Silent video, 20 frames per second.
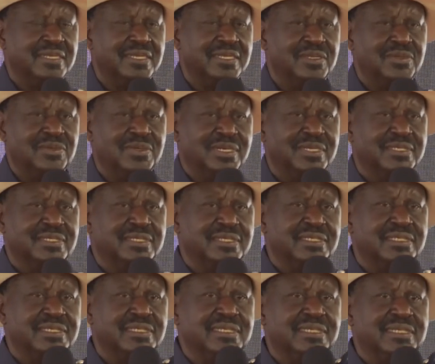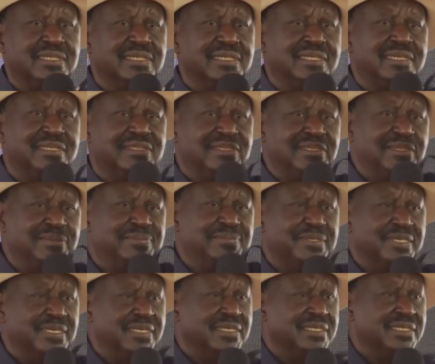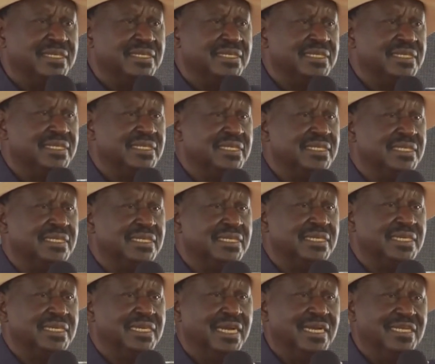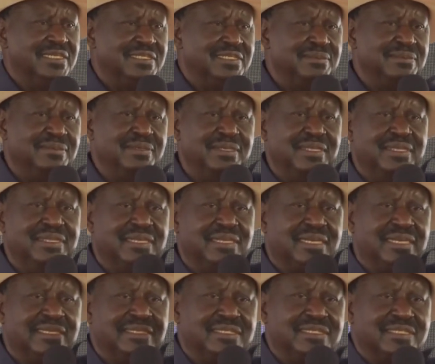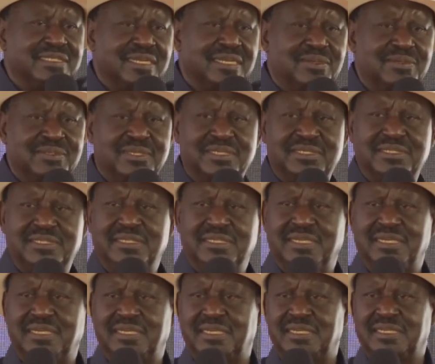Look at Ethiopia. And some other countries around us here.